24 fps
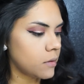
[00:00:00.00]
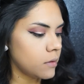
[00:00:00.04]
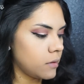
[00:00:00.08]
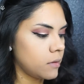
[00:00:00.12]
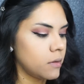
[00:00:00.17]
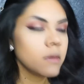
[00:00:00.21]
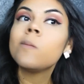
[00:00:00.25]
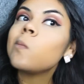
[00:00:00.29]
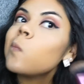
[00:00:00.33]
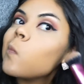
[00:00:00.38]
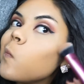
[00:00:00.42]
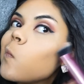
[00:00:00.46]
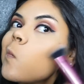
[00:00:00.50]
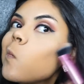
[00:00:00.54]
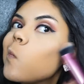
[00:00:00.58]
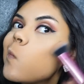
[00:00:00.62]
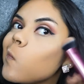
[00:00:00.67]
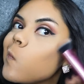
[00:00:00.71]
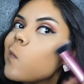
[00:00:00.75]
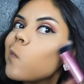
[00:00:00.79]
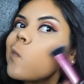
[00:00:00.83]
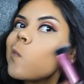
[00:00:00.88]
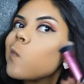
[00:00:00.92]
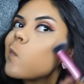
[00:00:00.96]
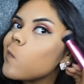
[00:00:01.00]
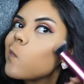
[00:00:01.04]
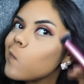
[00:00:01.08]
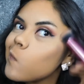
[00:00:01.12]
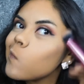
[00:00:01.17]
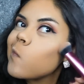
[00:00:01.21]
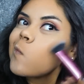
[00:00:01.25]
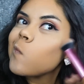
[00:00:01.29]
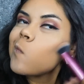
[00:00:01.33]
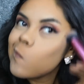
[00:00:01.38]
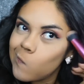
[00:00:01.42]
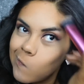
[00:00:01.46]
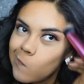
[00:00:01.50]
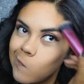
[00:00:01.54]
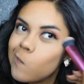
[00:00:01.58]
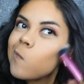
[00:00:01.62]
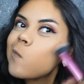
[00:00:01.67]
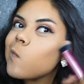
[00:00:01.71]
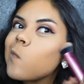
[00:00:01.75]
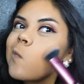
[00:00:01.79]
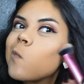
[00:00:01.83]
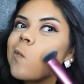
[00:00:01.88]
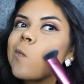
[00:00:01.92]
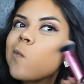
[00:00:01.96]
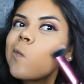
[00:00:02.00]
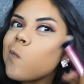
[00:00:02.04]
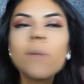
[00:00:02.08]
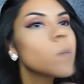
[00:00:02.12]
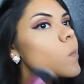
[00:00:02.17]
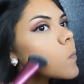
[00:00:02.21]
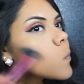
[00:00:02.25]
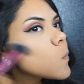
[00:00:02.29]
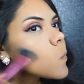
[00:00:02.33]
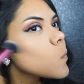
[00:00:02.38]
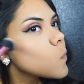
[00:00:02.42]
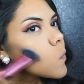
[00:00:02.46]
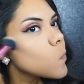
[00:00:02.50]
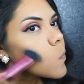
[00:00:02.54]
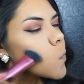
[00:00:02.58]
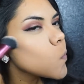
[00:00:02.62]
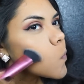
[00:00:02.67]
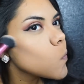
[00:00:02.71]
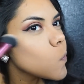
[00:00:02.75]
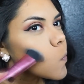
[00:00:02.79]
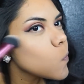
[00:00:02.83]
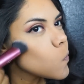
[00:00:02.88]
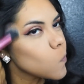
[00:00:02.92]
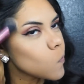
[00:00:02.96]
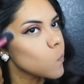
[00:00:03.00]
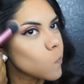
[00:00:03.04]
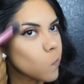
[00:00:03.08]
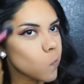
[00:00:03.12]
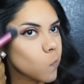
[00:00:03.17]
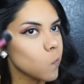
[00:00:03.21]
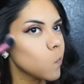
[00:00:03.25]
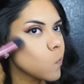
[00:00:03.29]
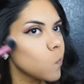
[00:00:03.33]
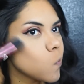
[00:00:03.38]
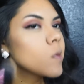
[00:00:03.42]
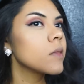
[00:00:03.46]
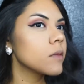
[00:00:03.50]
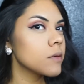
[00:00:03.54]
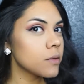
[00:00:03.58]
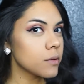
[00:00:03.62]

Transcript: and then blending out with stippling brush again.